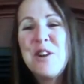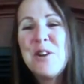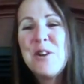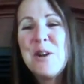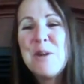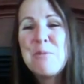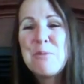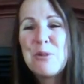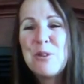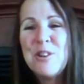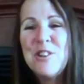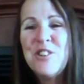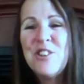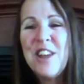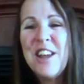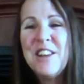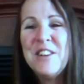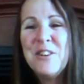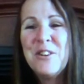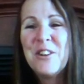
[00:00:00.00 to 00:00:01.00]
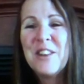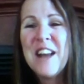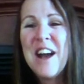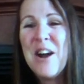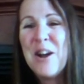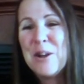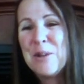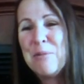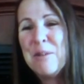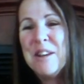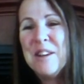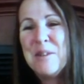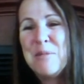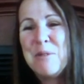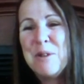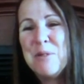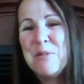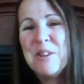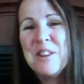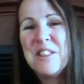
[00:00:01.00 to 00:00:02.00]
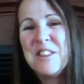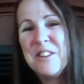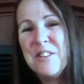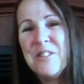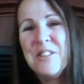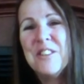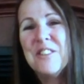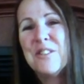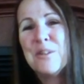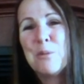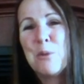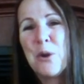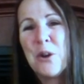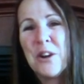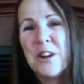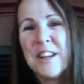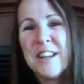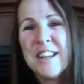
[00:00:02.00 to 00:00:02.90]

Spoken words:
very appreciate you allowing me to be with you this morning.